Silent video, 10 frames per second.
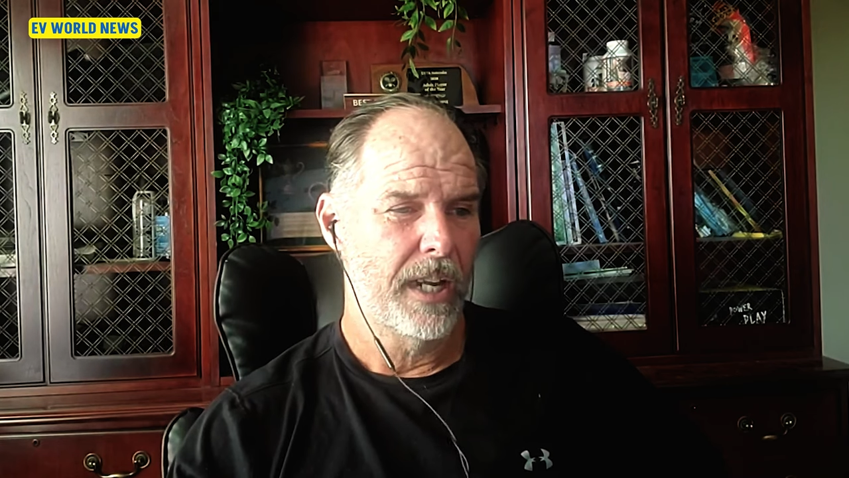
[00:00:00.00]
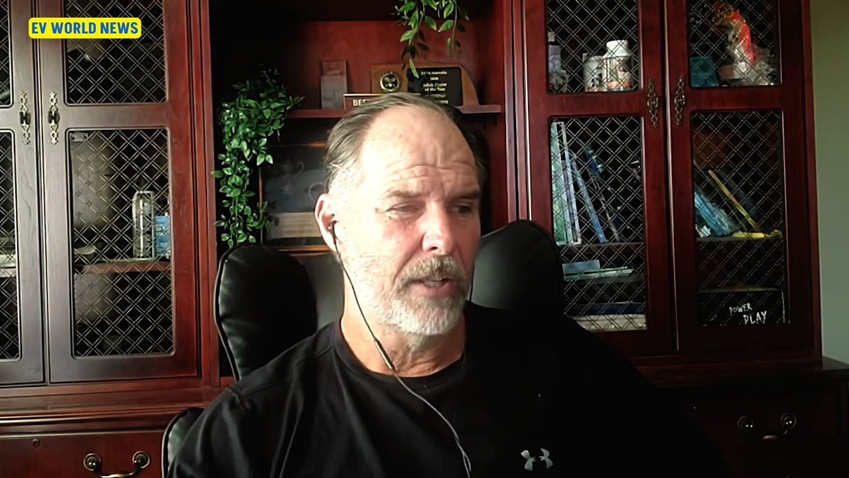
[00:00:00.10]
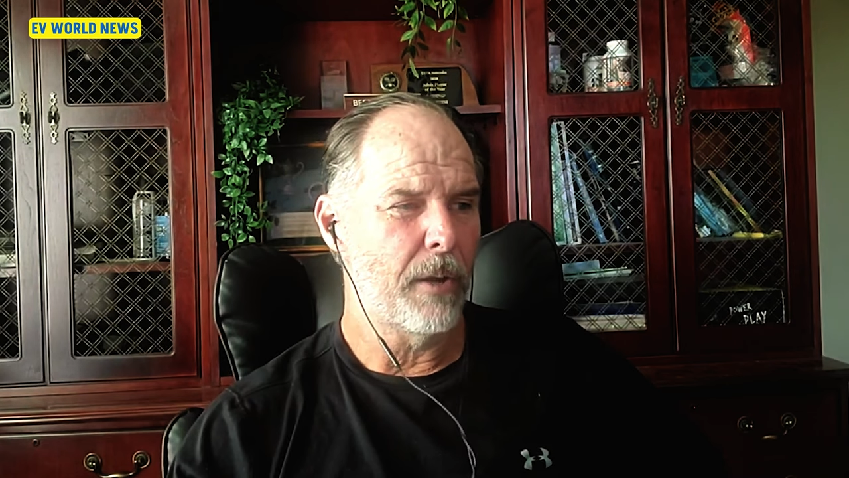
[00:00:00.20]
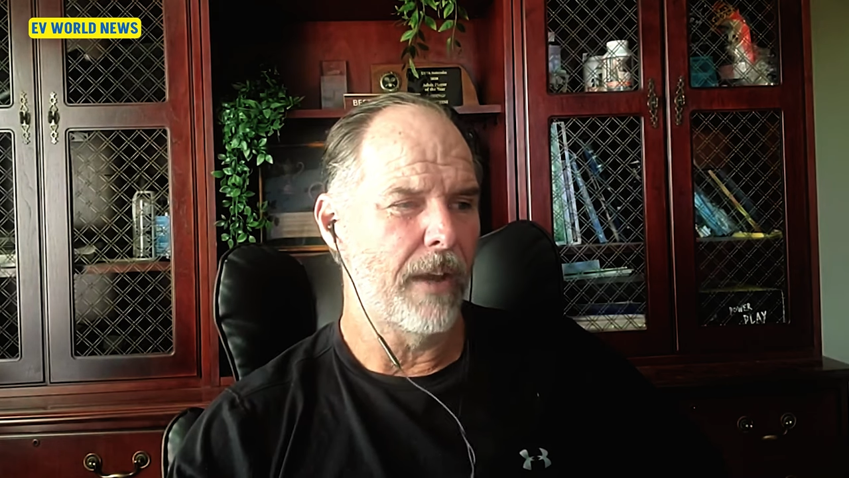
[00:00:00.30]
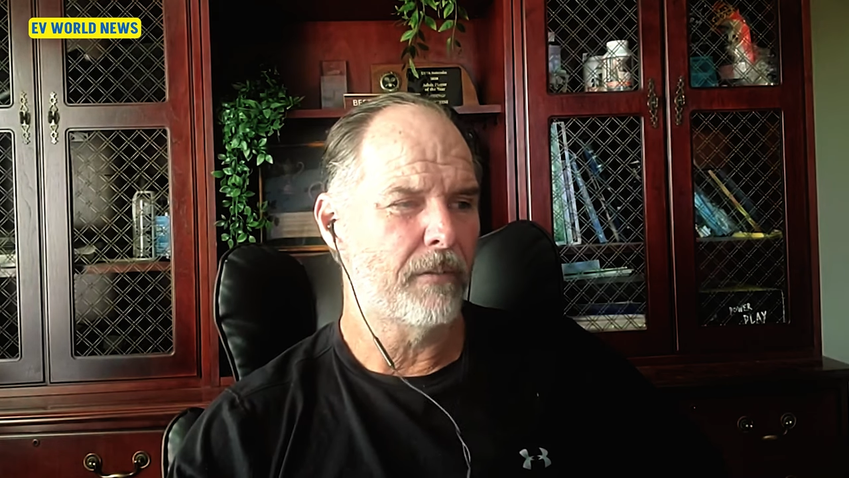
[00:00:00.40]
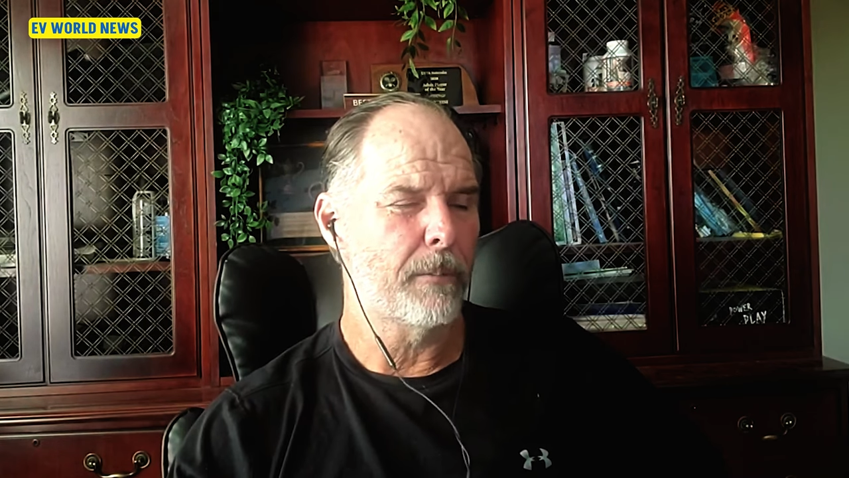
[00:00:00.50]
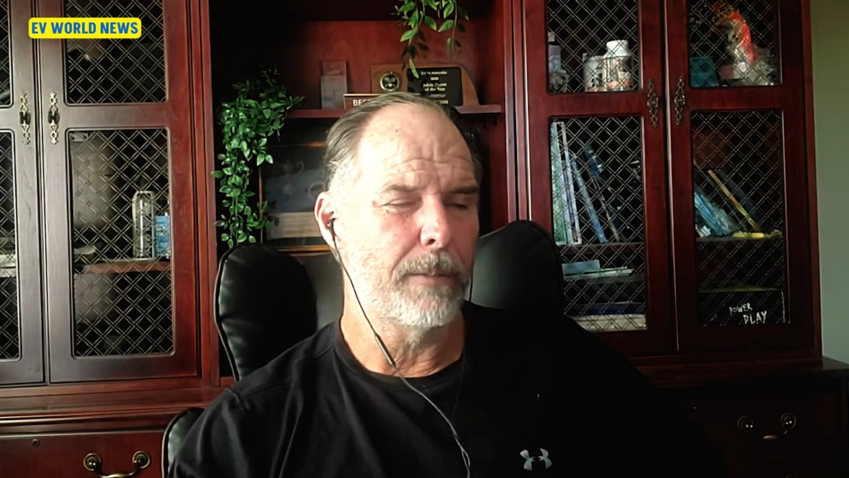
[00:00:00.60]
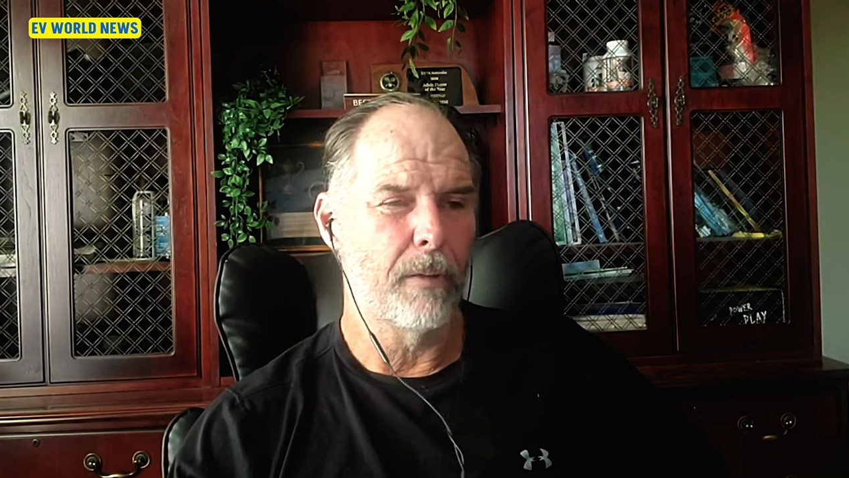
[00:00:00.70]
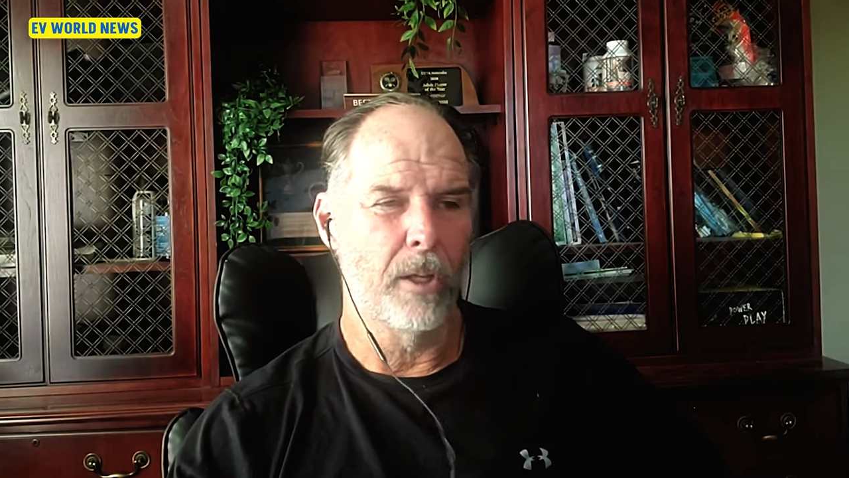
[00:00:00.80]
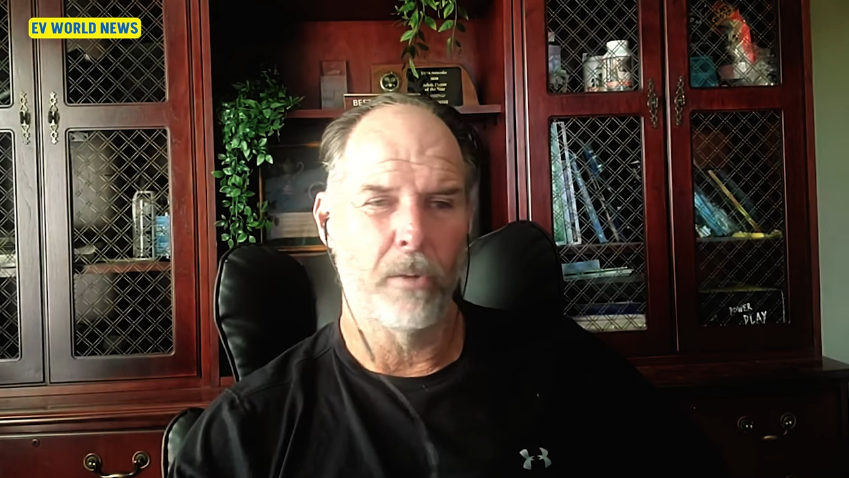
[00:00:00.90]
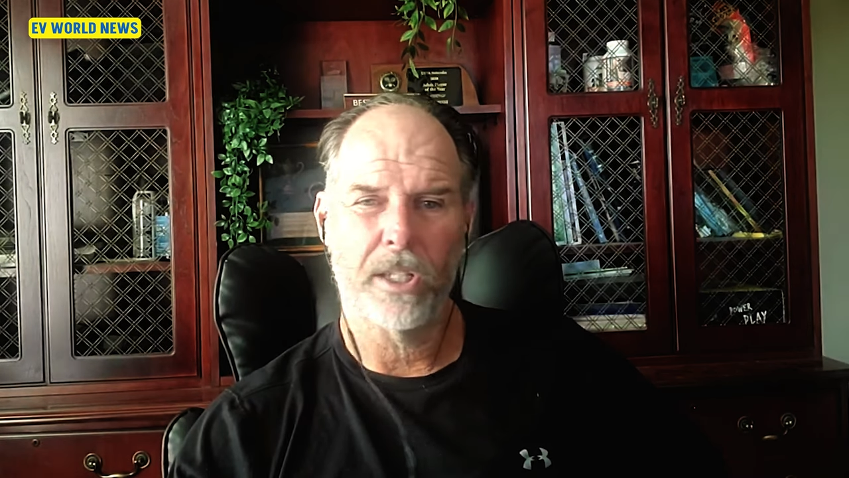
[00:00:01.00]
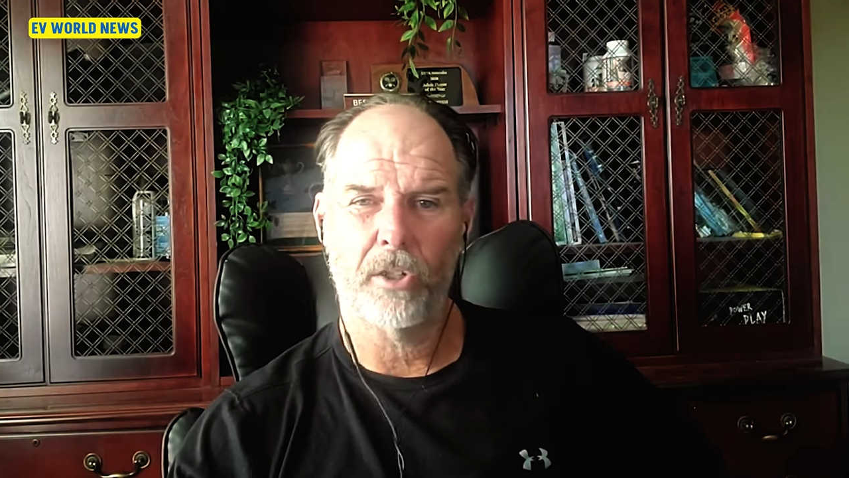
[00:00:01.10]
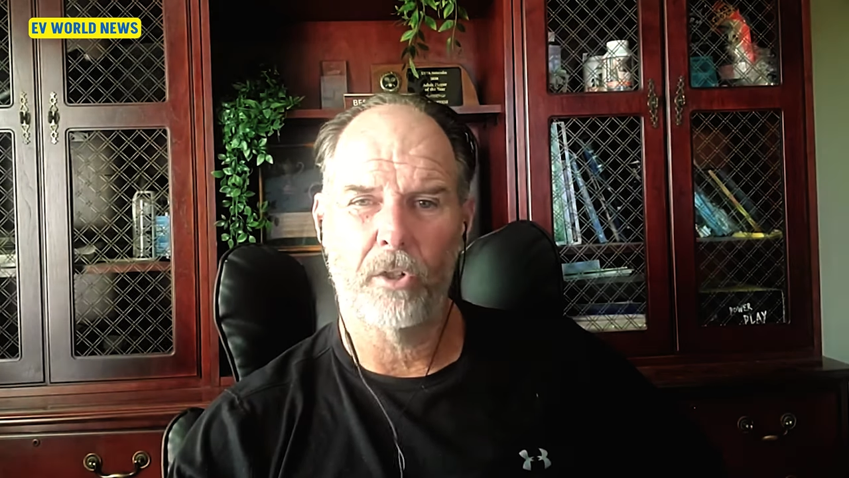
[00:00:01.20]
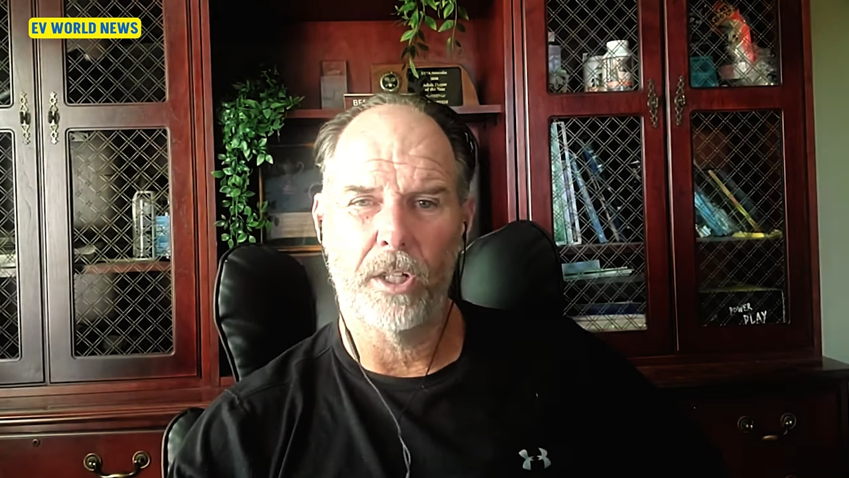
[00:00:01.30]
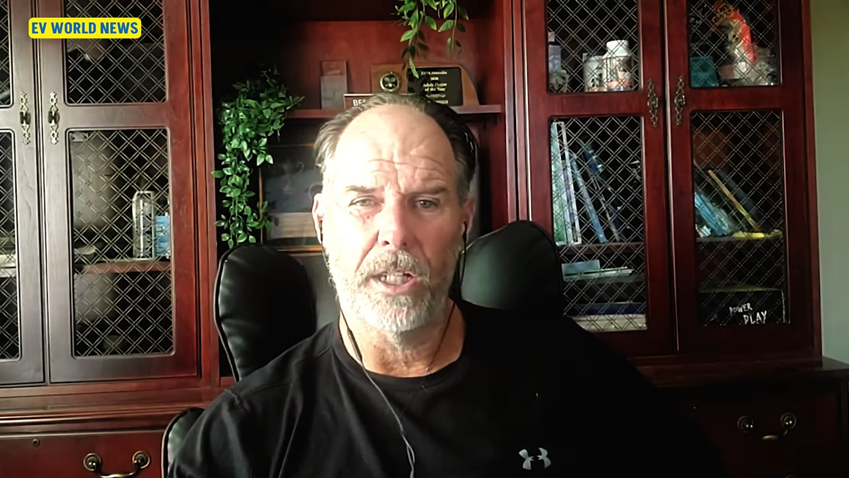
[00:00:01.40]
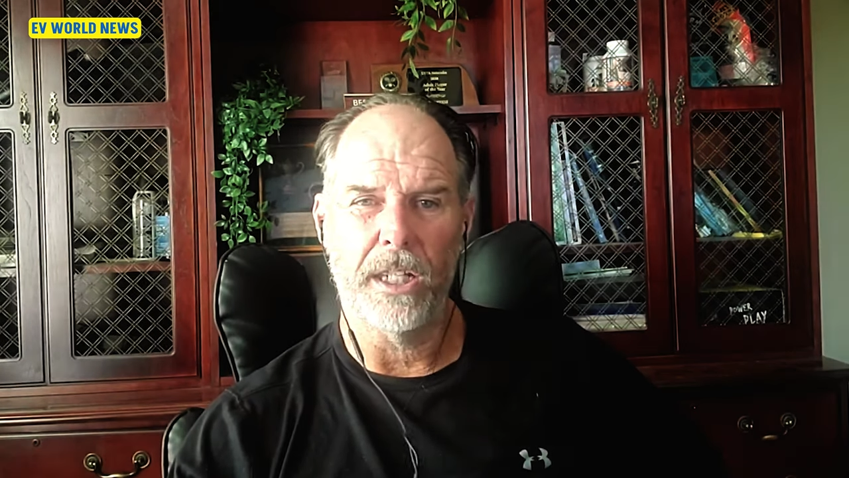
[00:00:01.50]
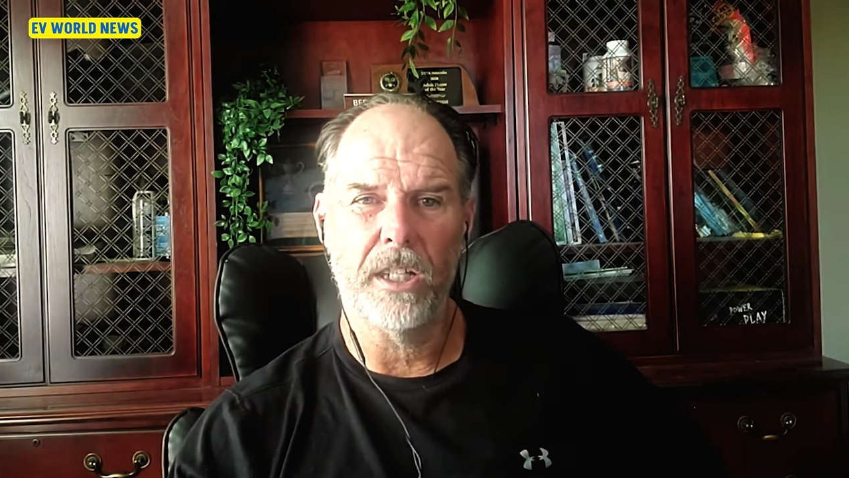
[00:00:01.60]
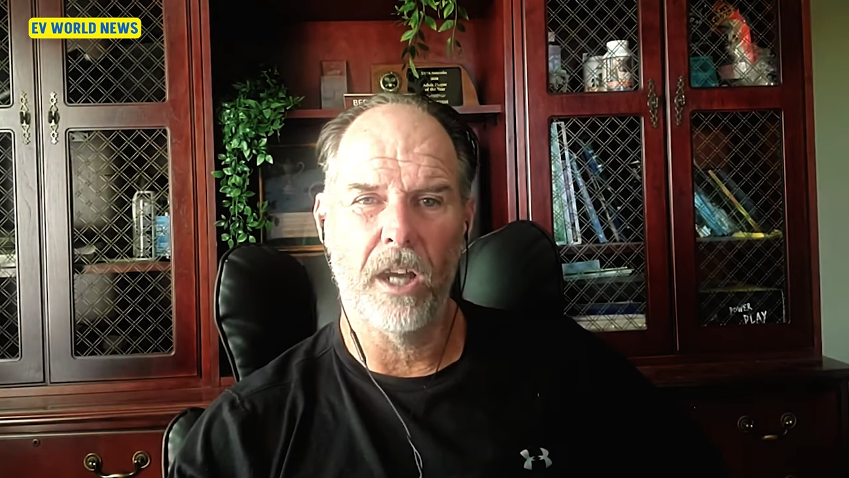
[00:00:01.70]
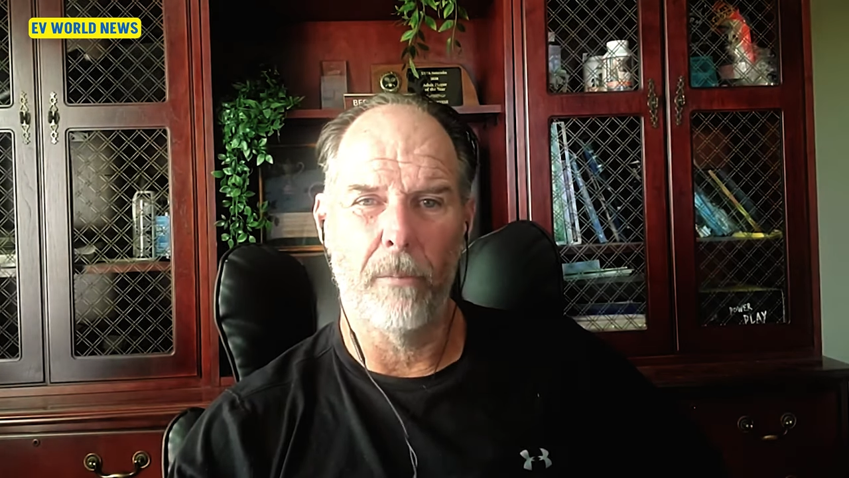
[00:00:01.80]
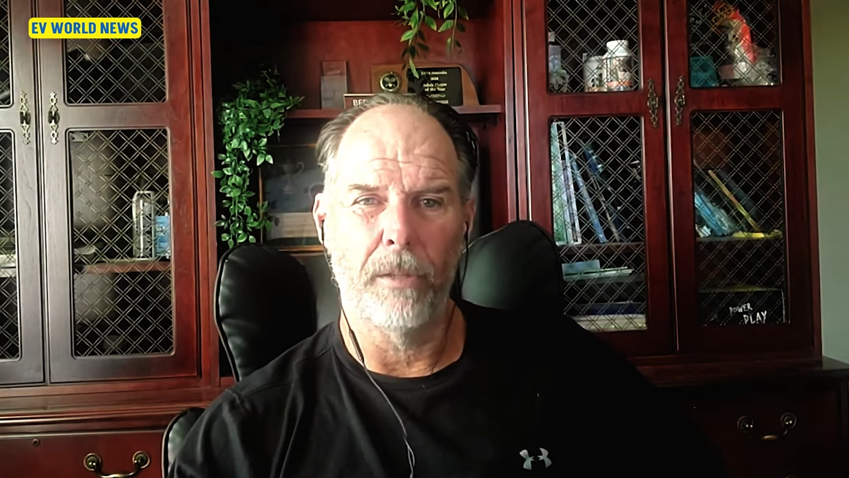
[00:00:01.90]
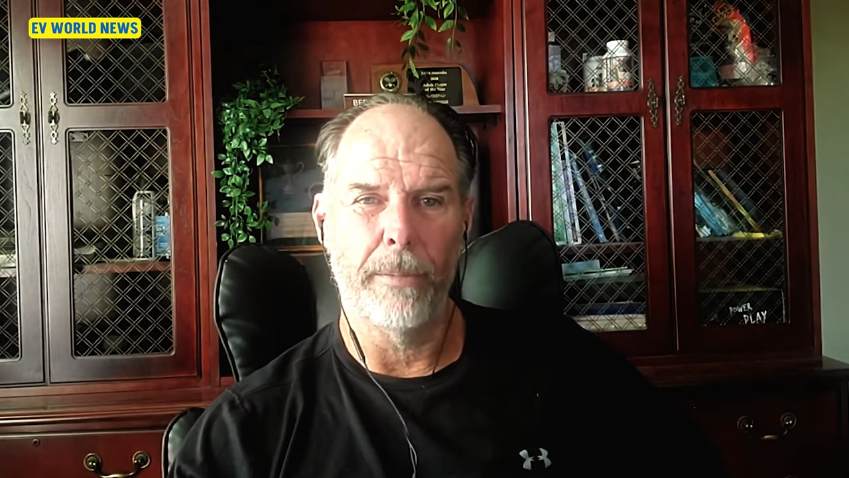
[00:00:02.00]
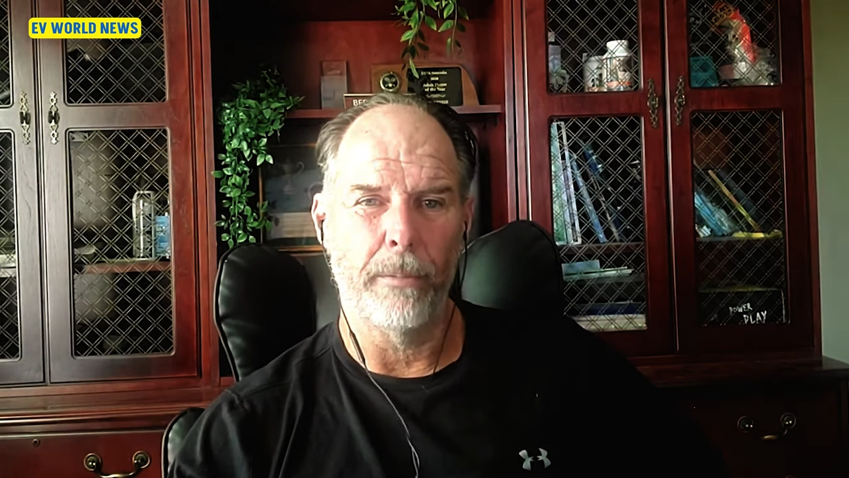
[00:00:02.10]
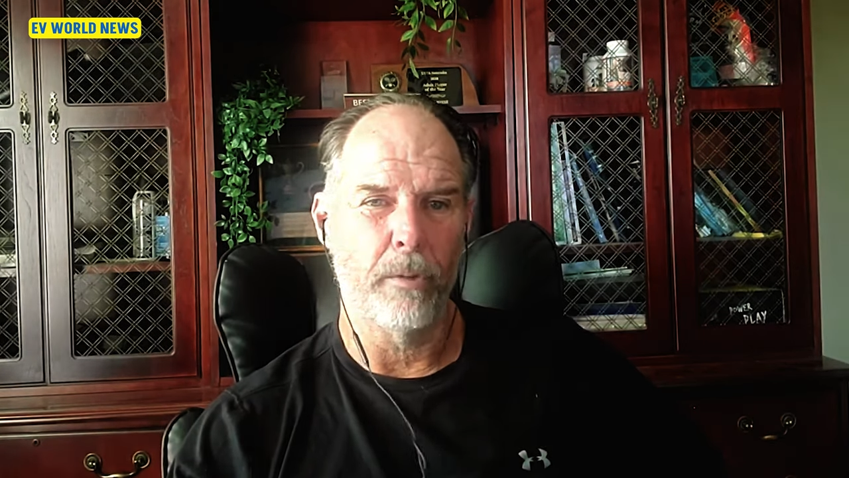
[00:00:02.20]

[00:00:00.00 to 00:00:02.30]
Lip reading: and you have to be below a certain income limit,